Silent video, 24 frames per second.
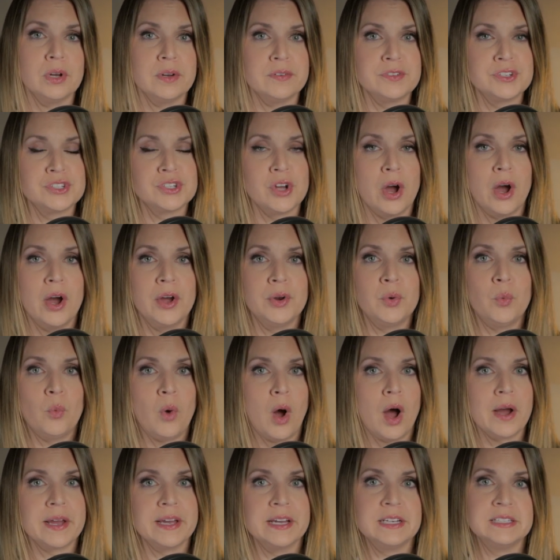of Sean
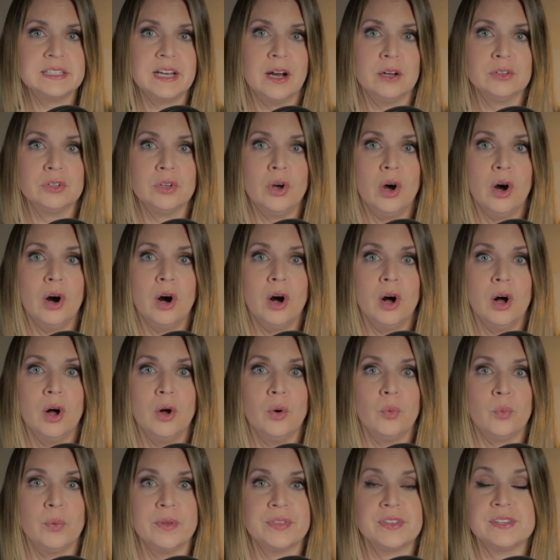walking down the
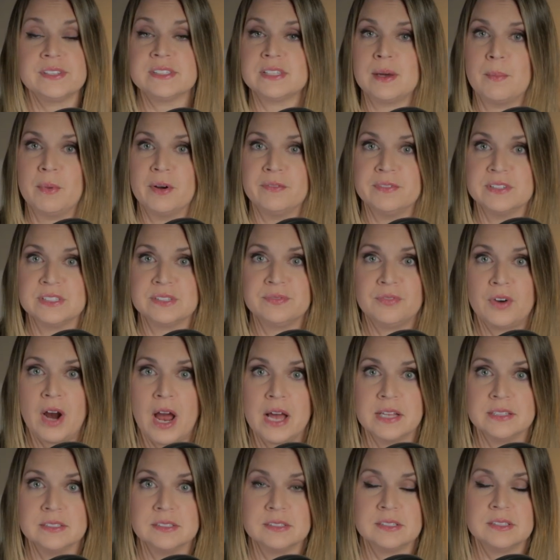hall with some of his
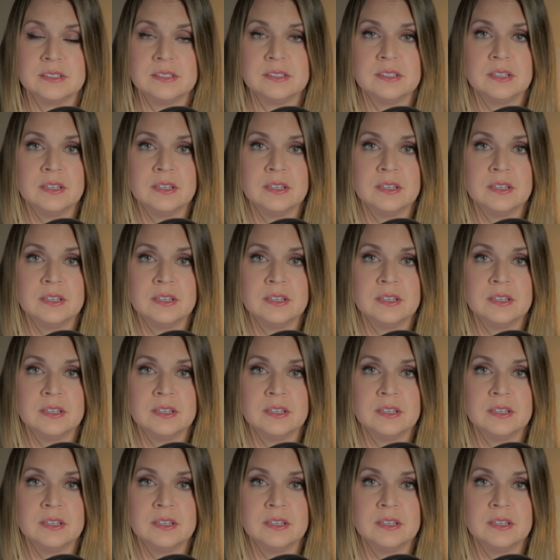friends.